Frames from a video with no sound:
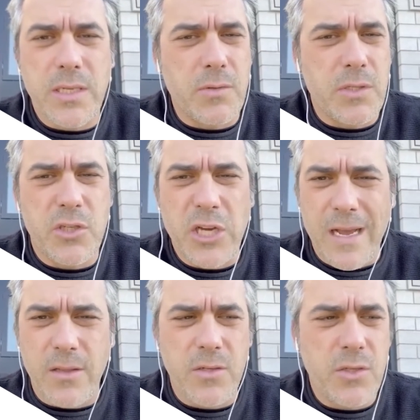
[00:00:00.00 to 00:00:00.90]
I was
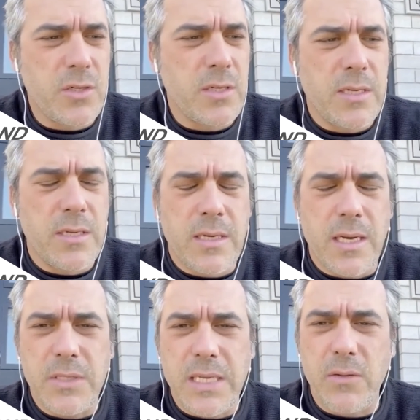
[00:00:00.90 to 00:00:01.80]
challenged, I
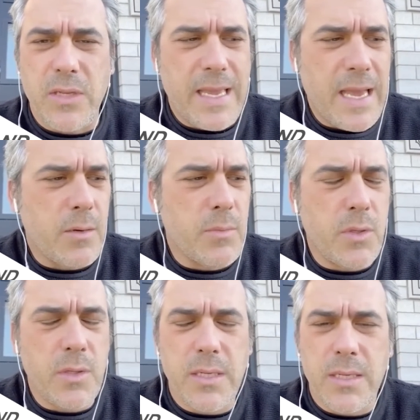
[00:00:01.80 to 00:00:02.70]
was held
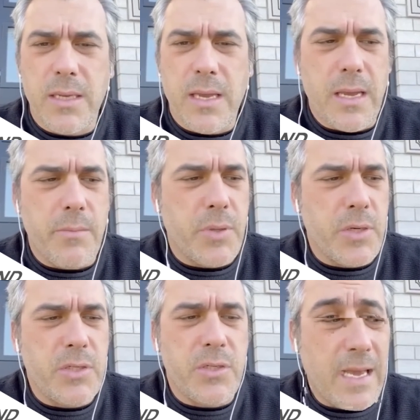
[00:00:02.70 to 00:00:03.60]
accountable, and
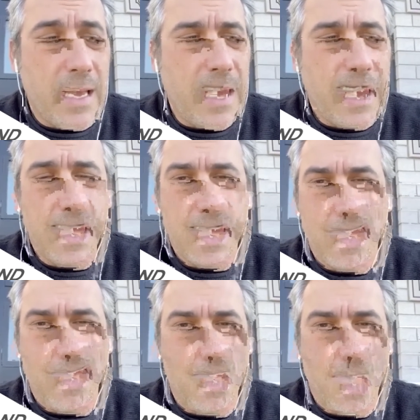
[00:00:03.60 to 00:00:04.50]
pushed to do things that
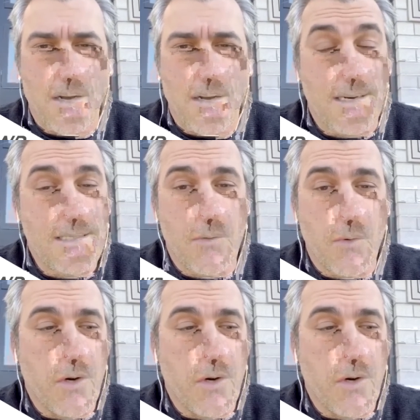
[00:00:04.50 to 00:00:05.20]
honestly weren't